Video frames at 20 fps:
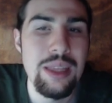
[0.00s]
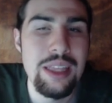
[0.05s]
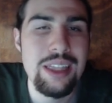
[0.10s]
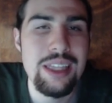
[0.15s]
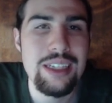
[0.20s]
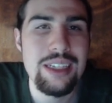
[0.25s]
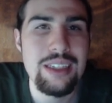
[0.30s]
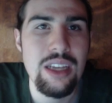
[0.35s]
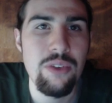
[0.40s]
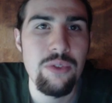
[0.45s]
of the
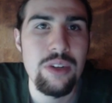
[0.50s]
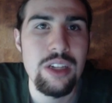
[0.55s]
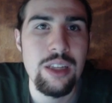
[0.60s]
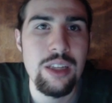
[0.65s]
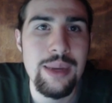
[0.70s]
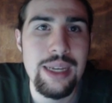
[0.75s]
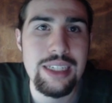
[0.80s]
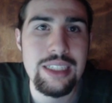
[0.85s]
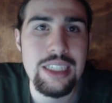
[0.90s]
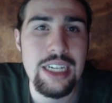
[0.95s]
things that
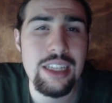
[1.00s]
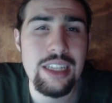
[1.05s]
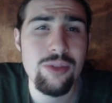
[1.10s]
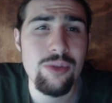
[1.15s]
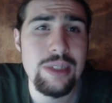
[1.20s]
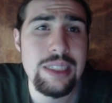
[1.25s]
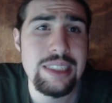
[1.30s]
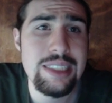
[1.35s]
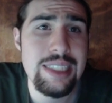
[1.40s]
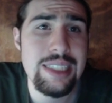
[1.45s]
really made Gen
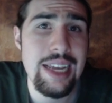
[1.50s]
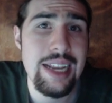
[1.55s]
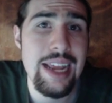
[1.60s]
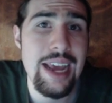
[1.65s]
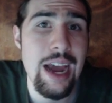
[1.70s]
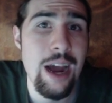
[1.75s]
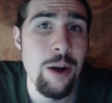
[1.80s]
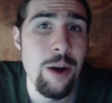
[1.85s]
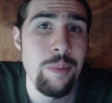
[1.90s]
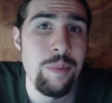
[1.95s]
3 set
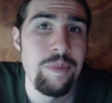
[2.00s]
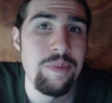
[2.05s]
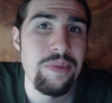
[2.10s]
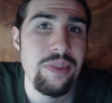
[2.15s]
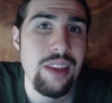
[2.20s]
out.